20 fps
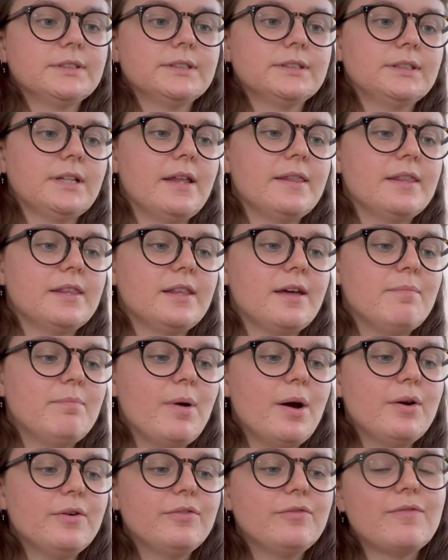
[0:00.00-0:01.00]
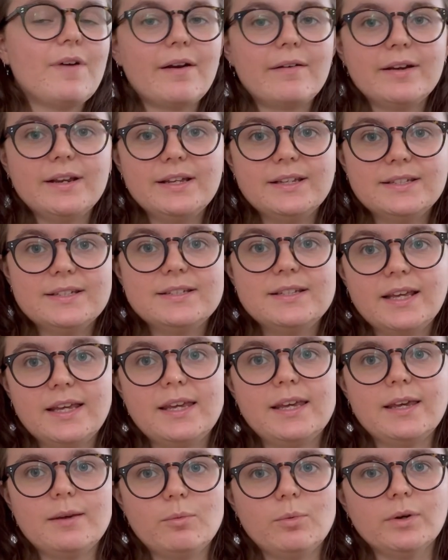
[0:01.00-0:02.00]
and they're both very
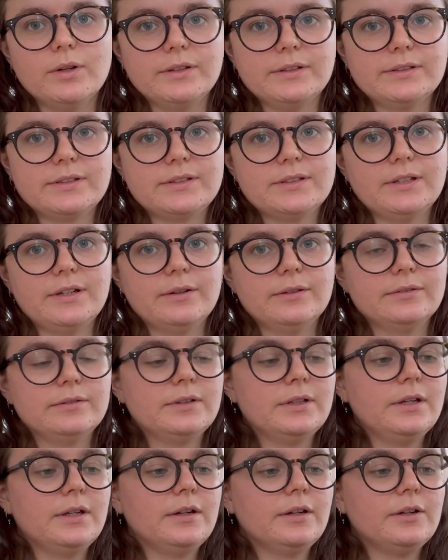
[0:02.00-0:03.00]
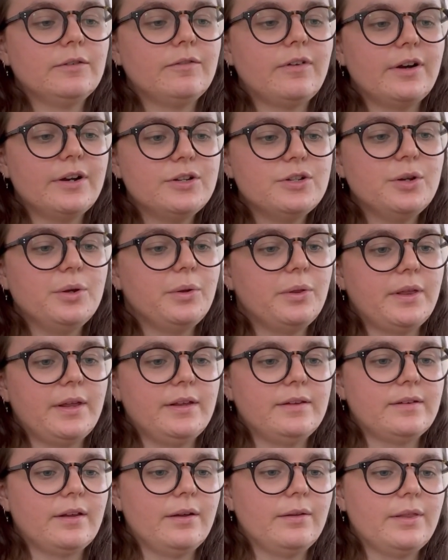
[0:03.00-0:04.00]
sticky wools, you know, very toothy,
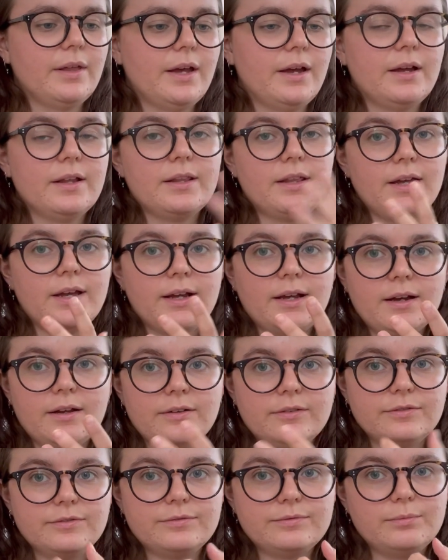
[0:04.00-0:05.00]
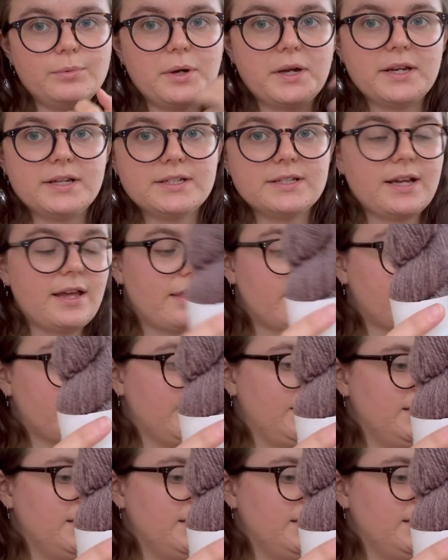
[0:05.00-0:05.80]
so they're kind of working together really